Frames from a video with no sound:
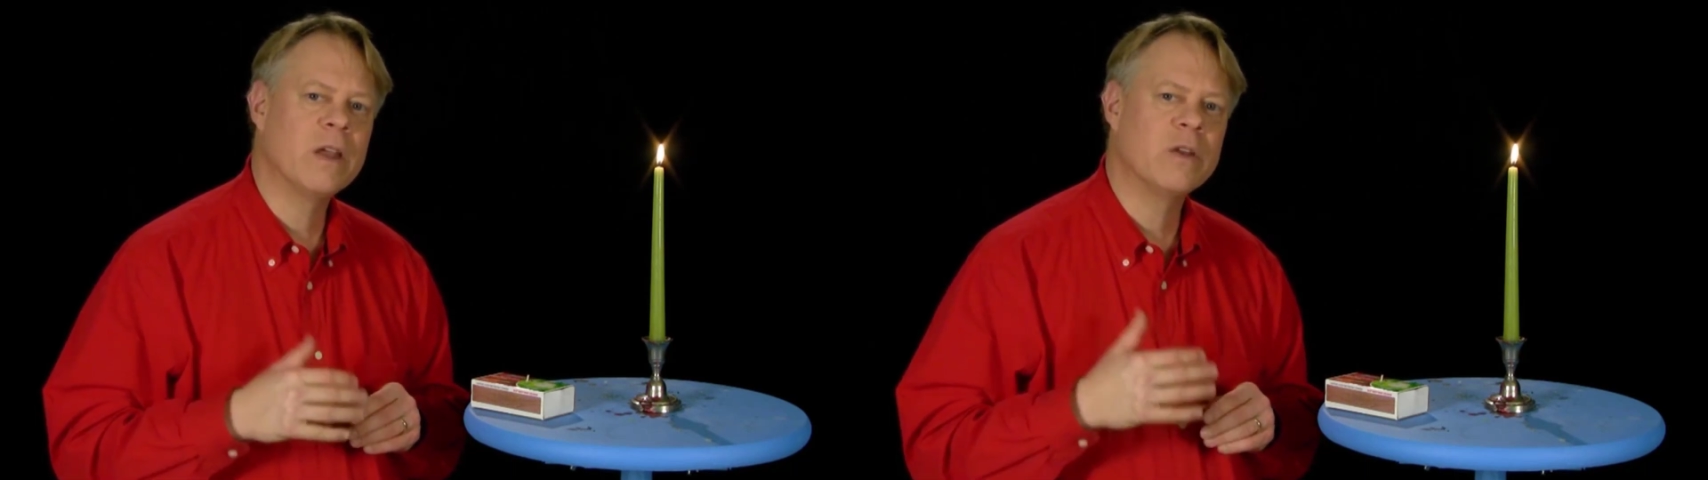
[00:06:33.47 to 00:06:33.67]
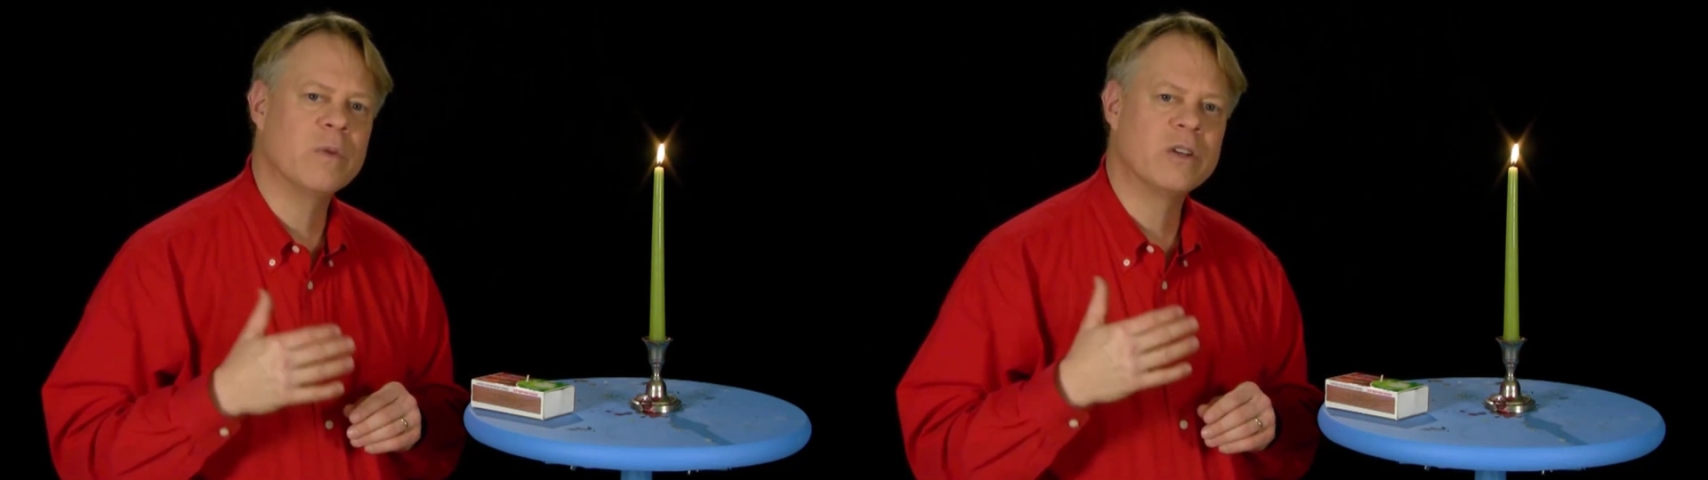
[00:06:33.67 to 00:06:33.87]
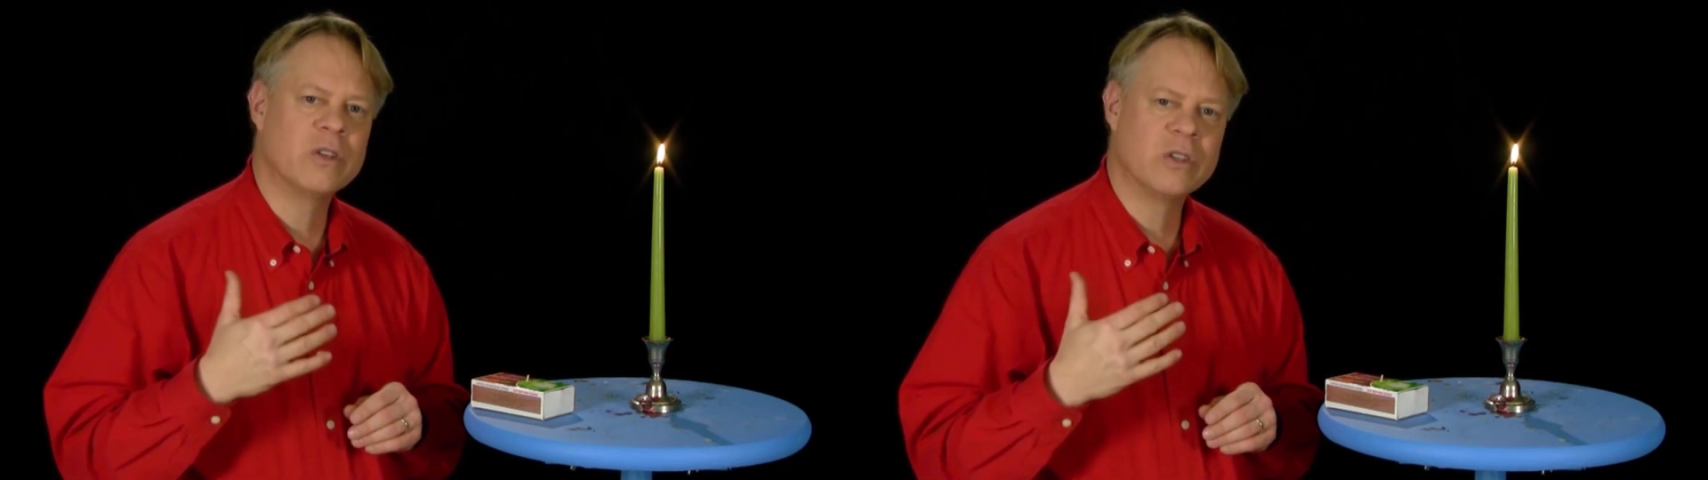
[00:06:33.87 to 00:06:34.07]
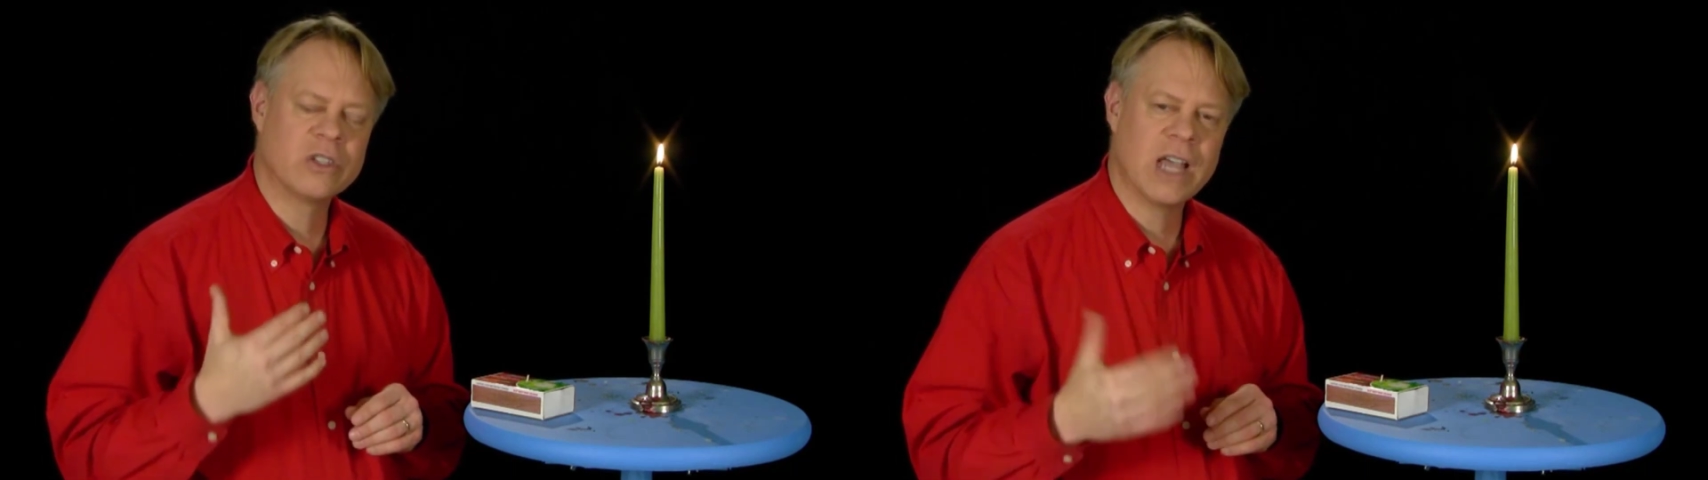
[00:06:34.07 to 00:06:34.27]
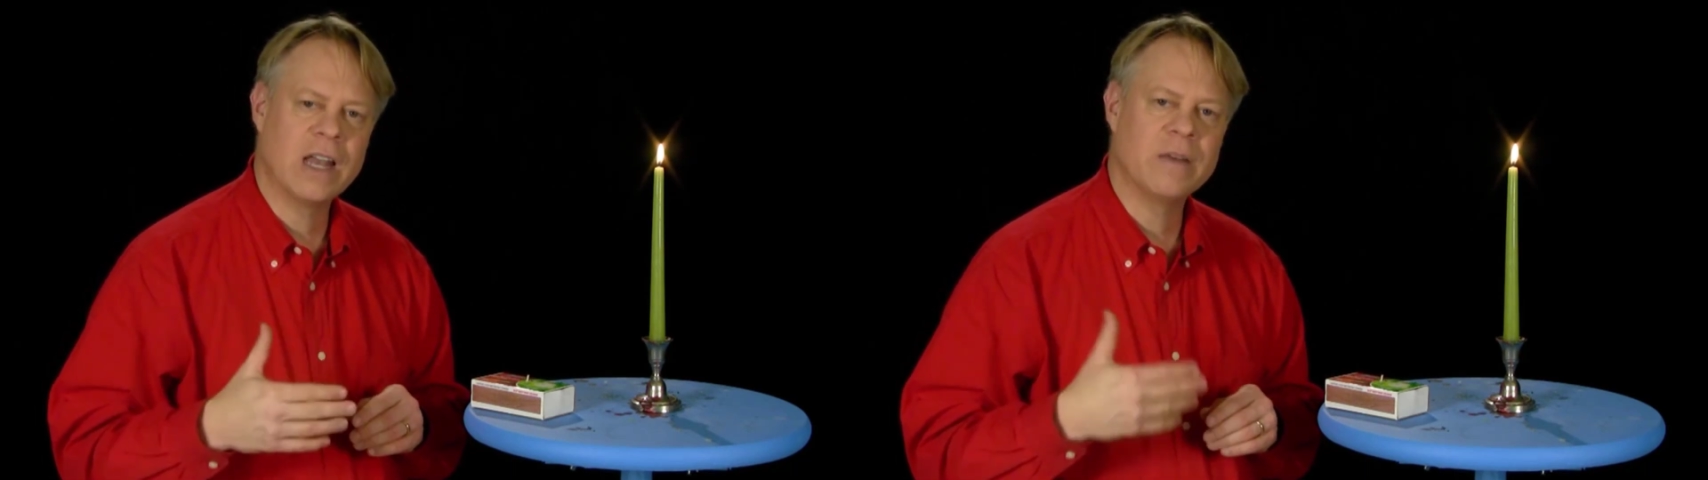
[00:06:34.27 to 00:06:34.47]
into which this
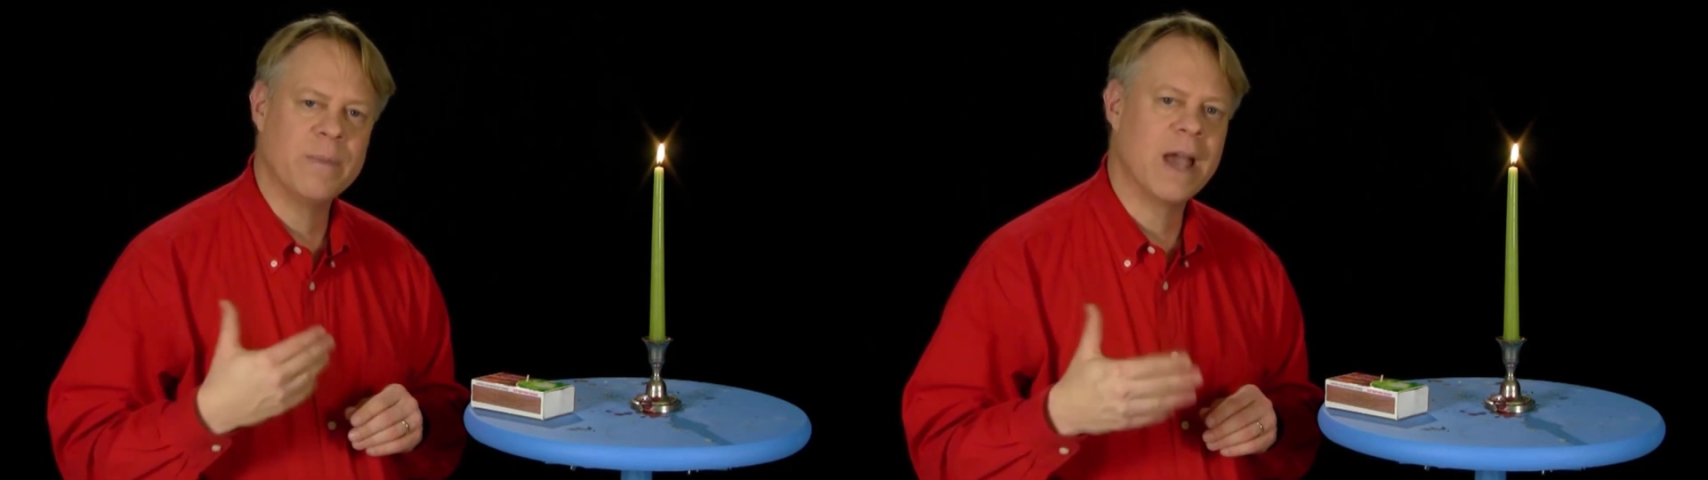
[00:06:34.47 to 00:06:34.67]
solid